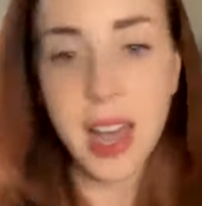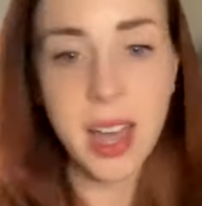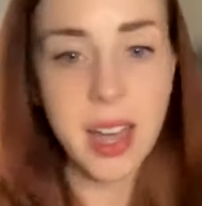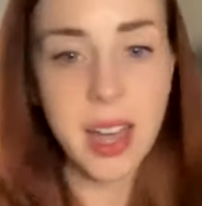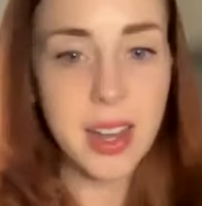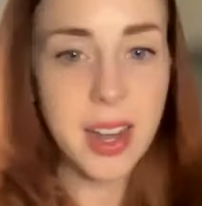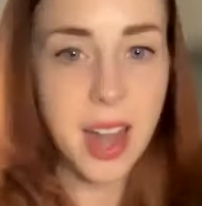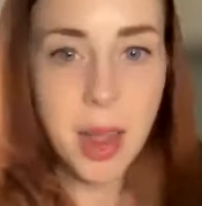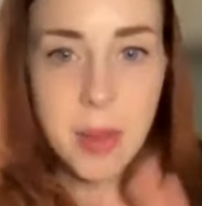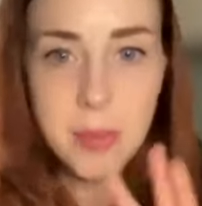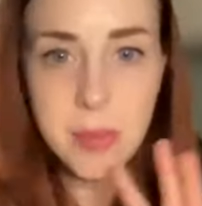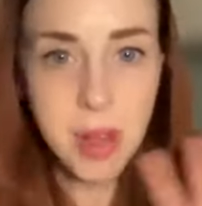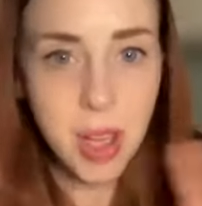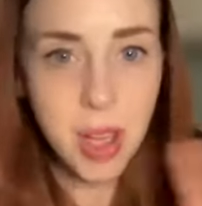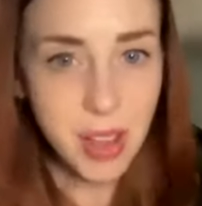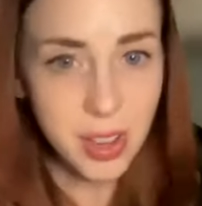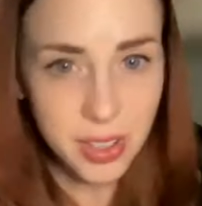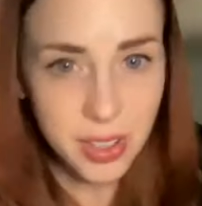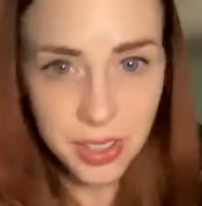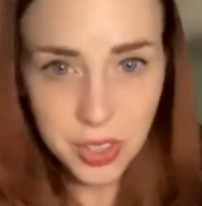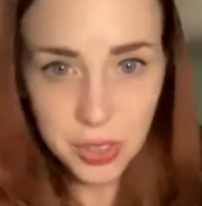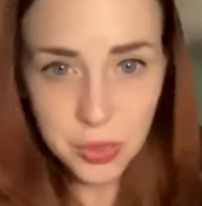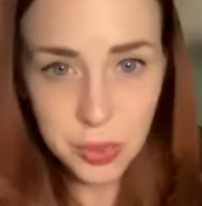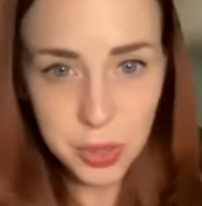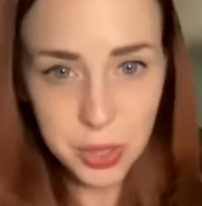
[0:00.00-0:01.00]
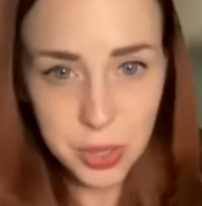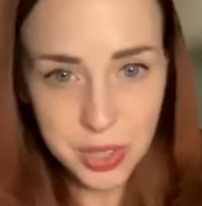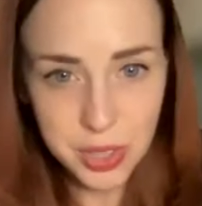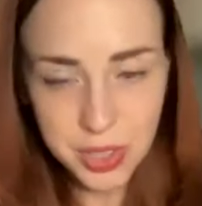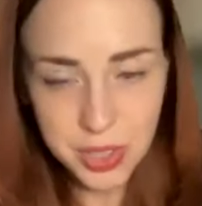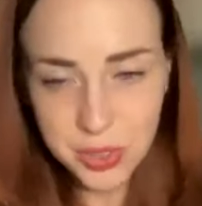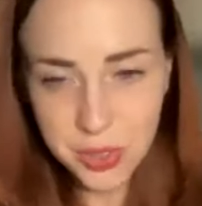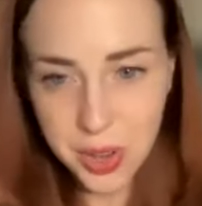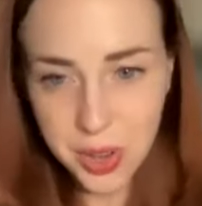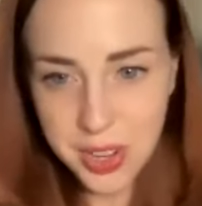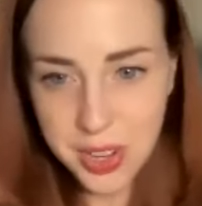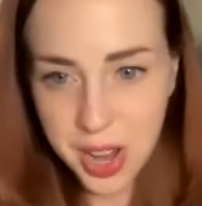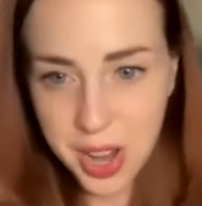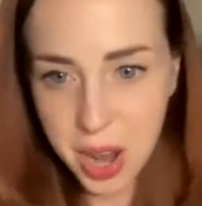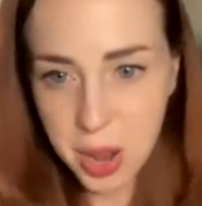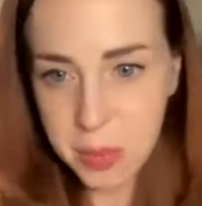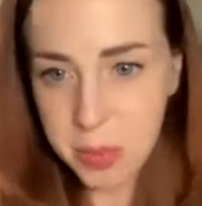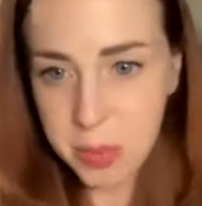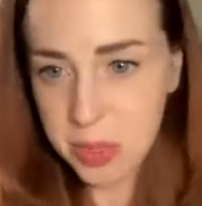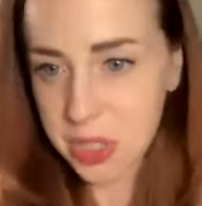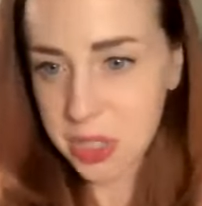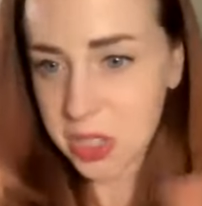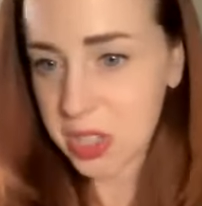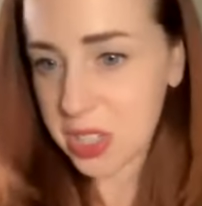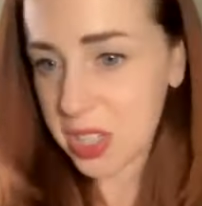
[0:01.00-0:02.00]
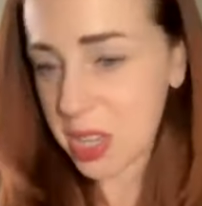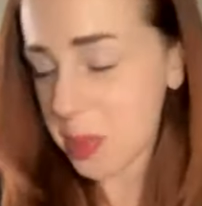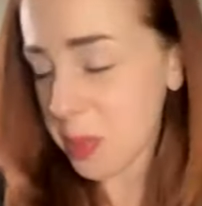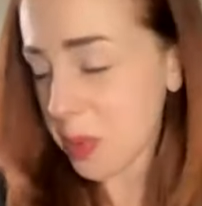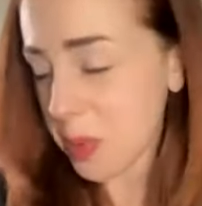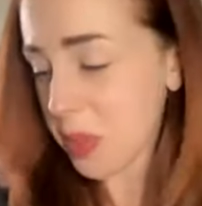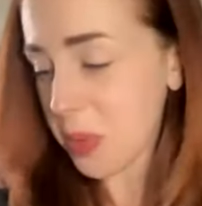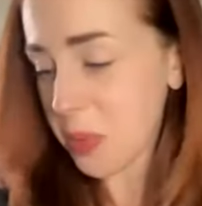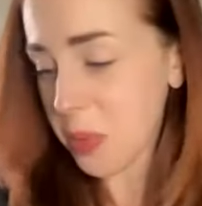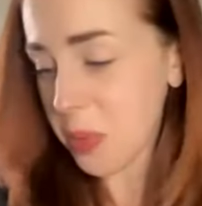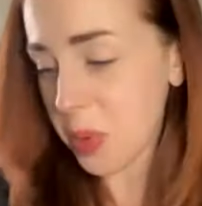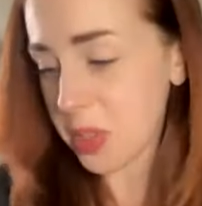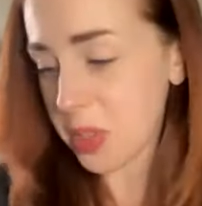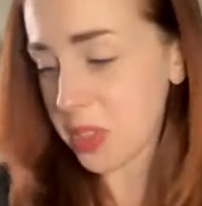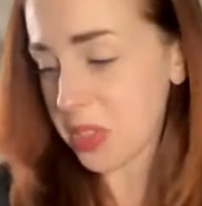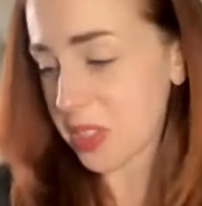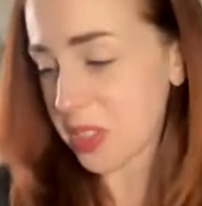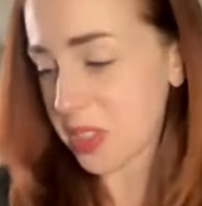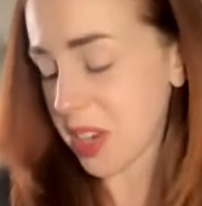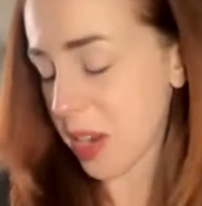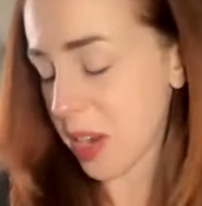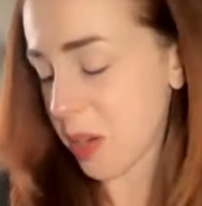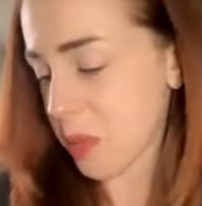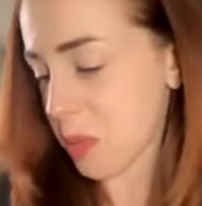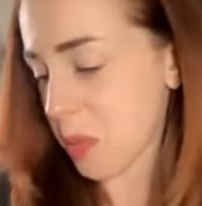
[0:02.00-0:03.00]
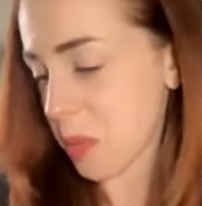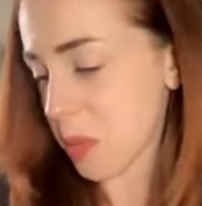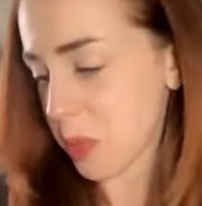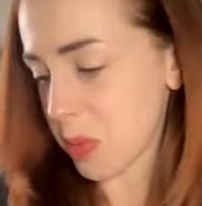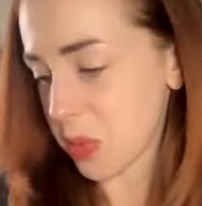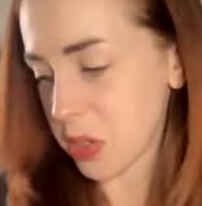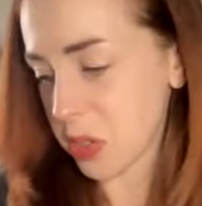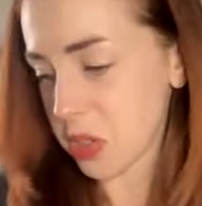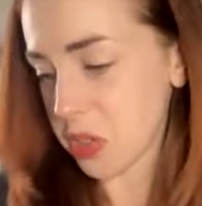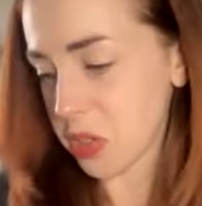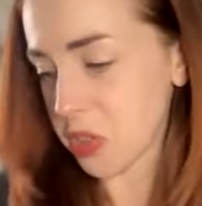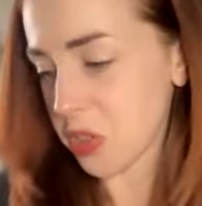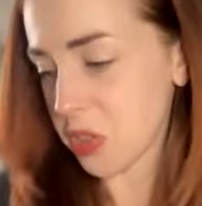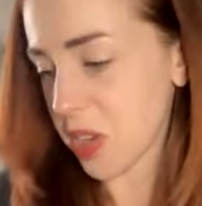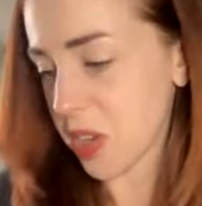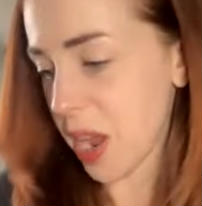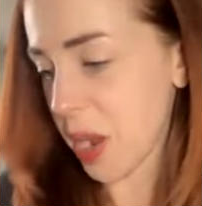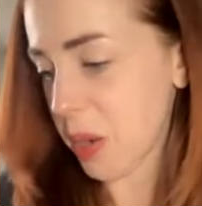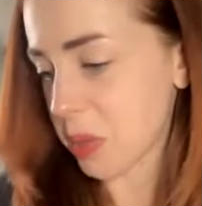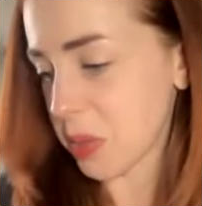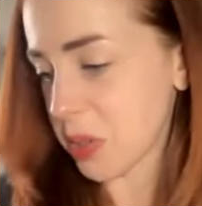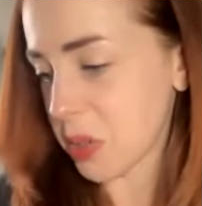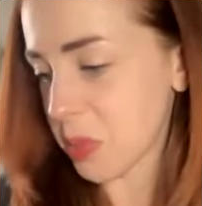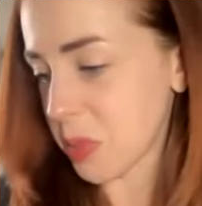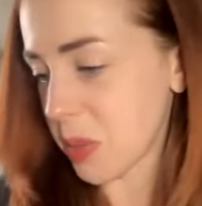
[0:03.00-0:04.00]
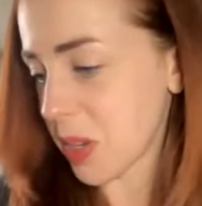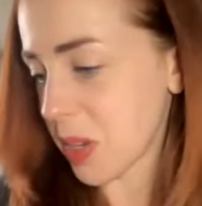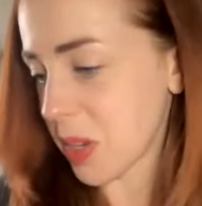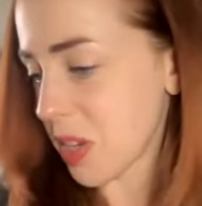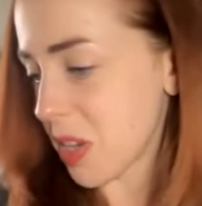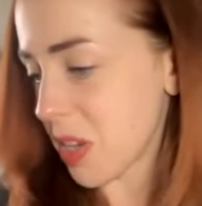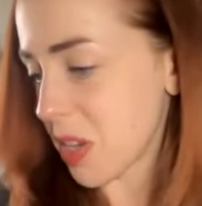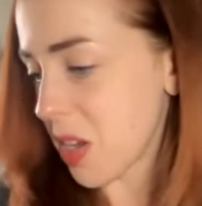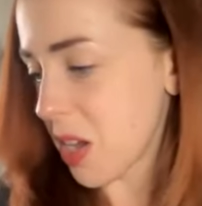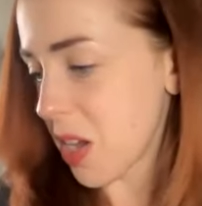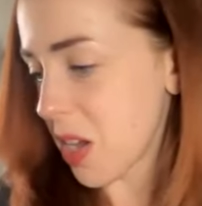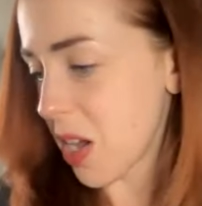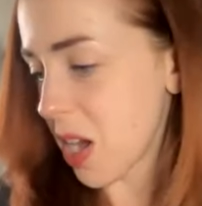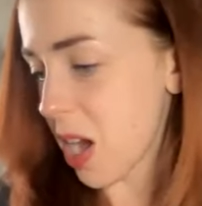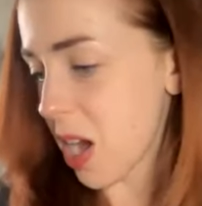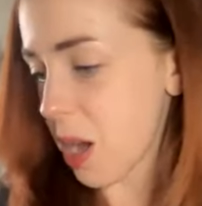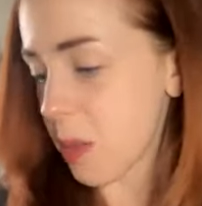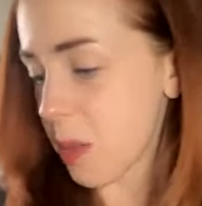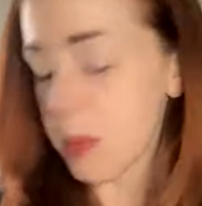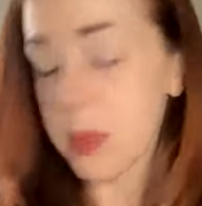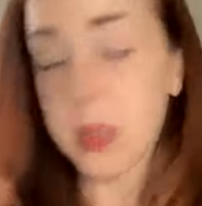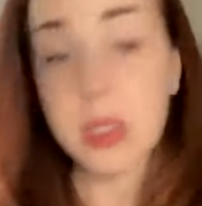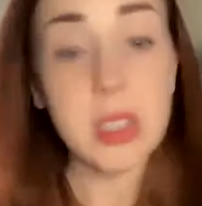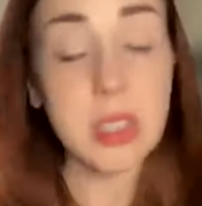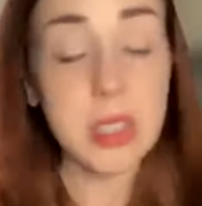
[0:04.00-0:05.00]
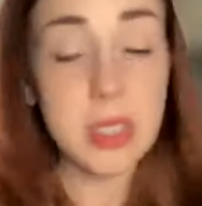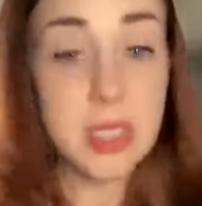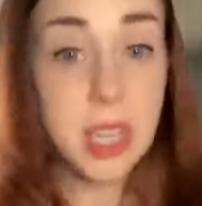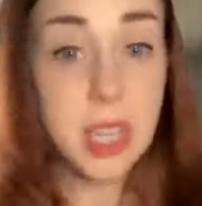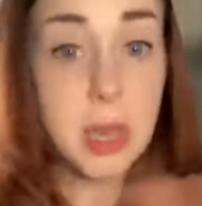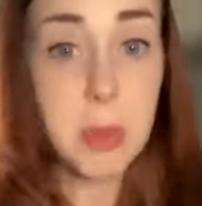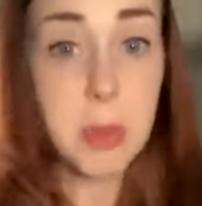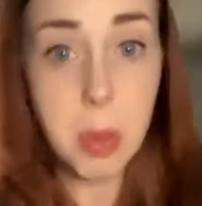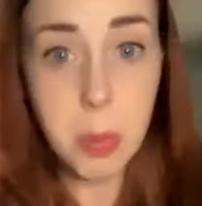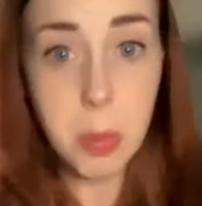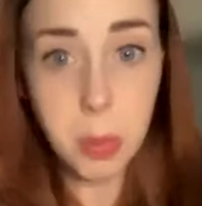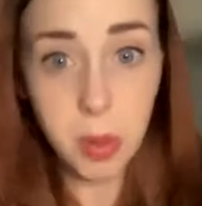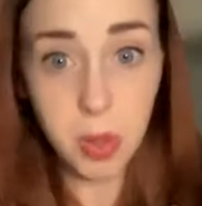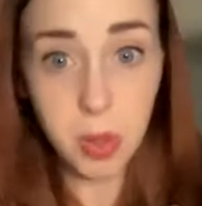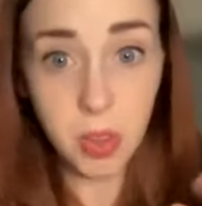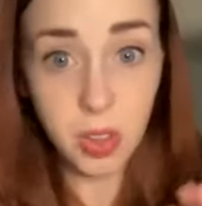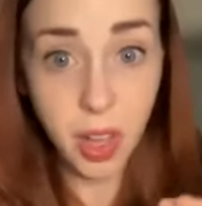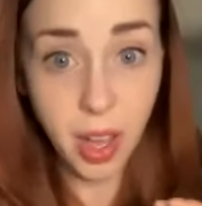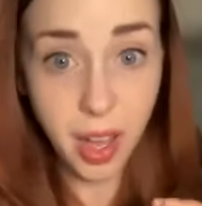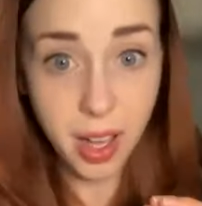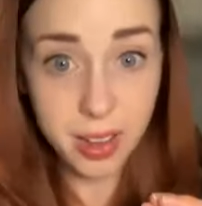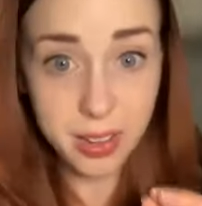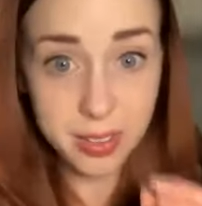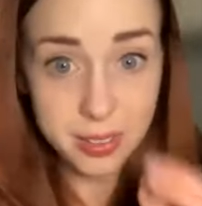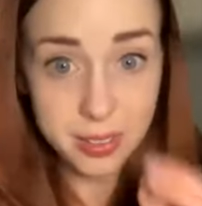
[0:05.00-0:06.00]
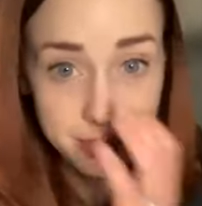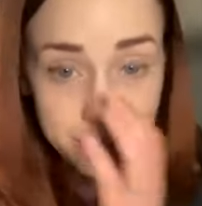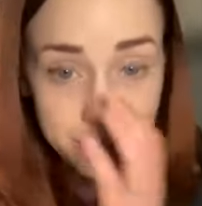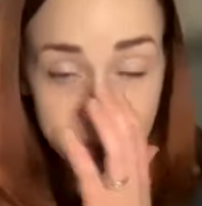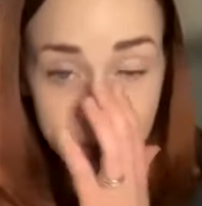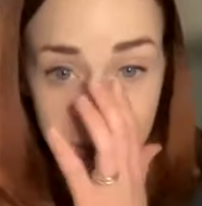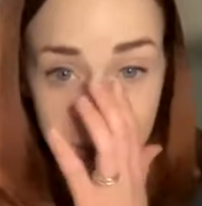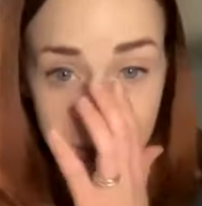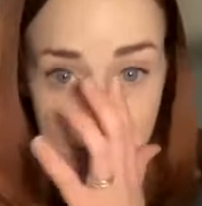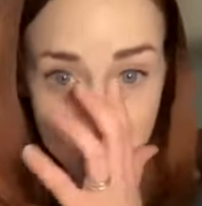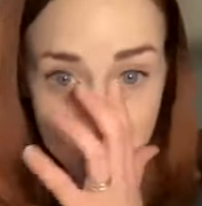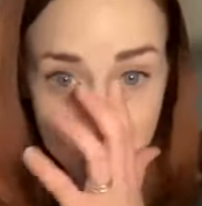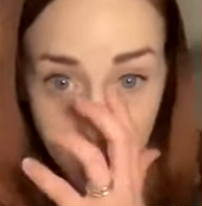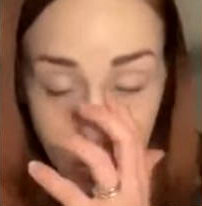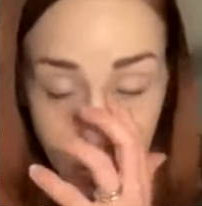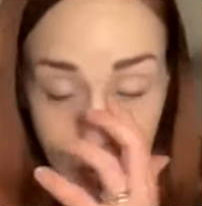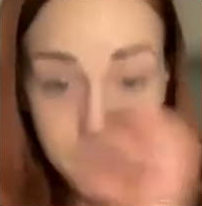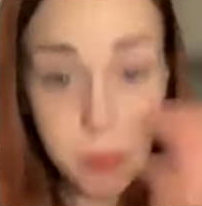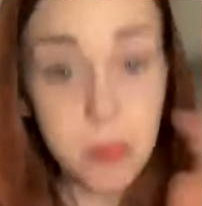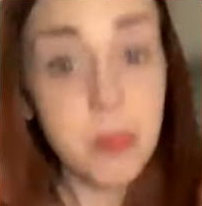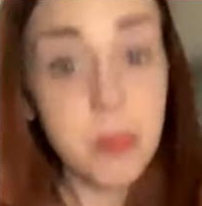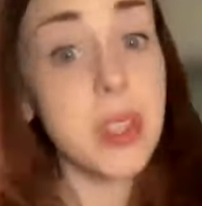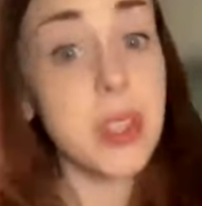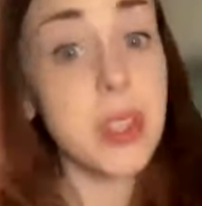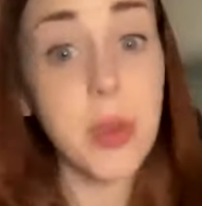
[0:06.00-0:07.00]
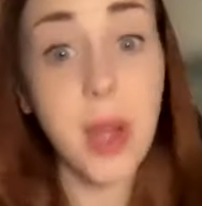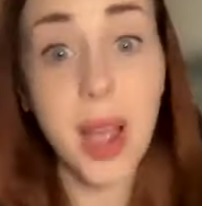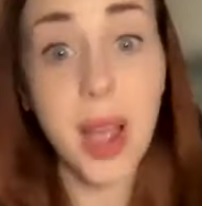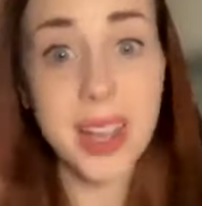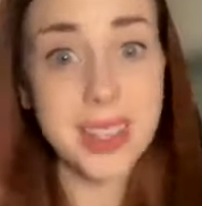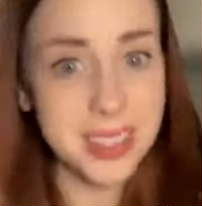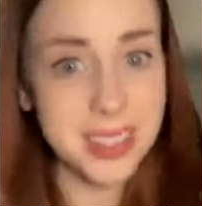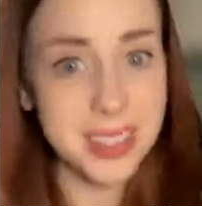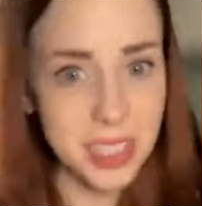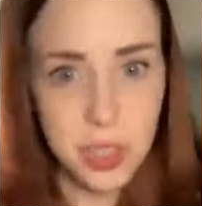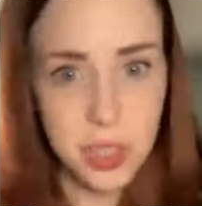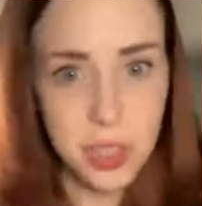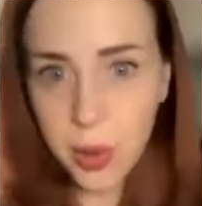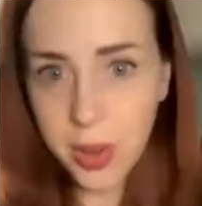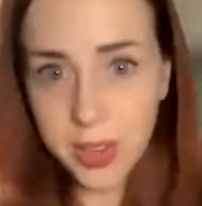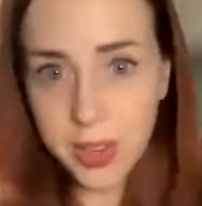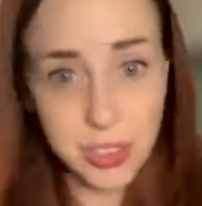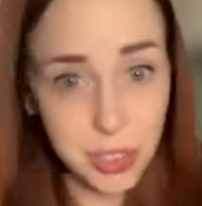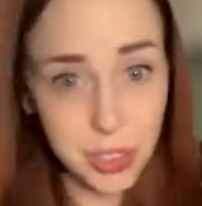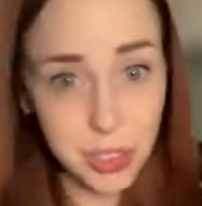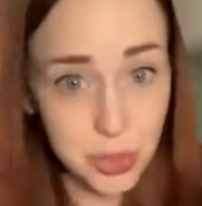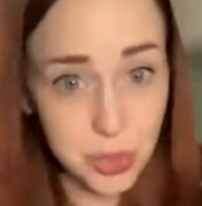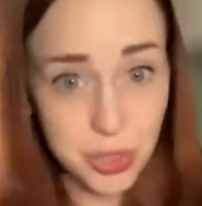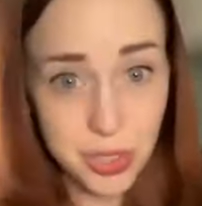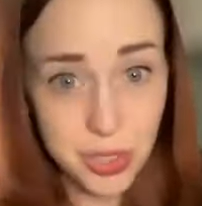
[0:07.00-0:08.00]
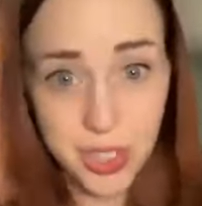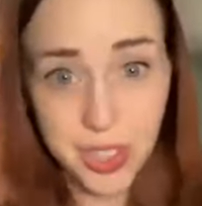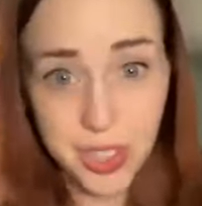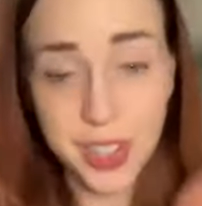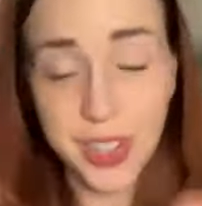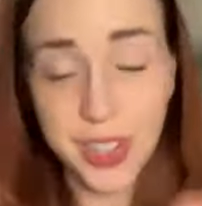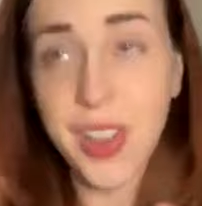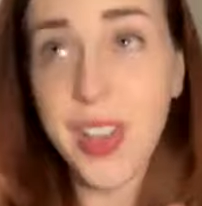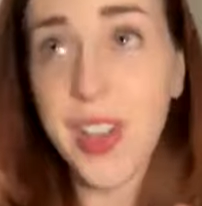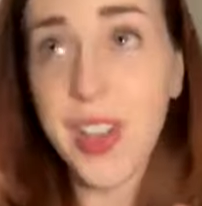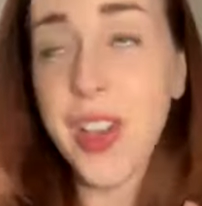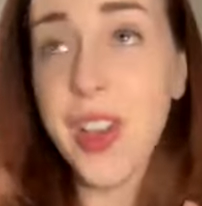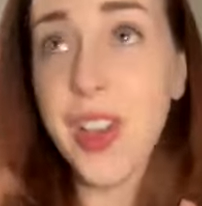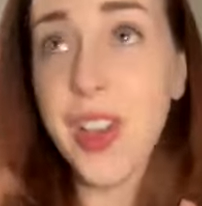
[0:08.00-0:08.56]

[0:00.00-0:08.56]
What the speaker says: And I'm not going to read this right now, but just some of the ones that I remember just stood out to me. So this came up a lot. Has he tried juicing?